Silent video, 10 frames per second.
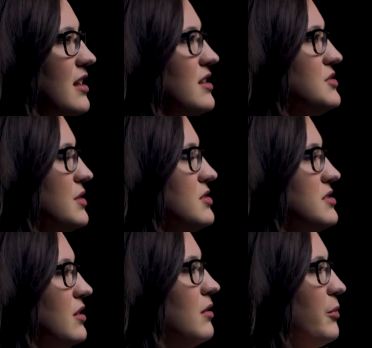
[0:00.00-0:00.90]
And so I just
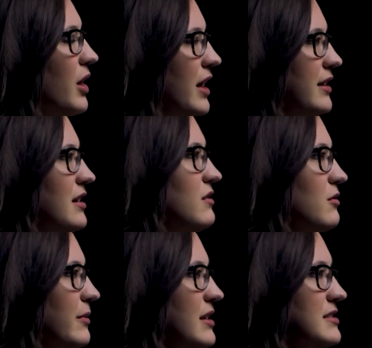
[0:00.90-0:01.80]
started praying that over
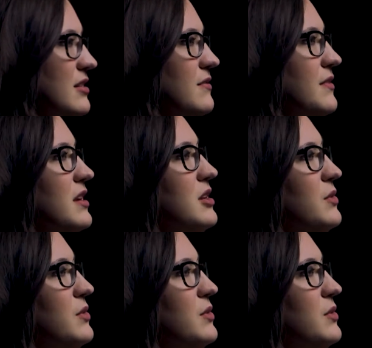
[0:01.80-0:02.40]
myself, that he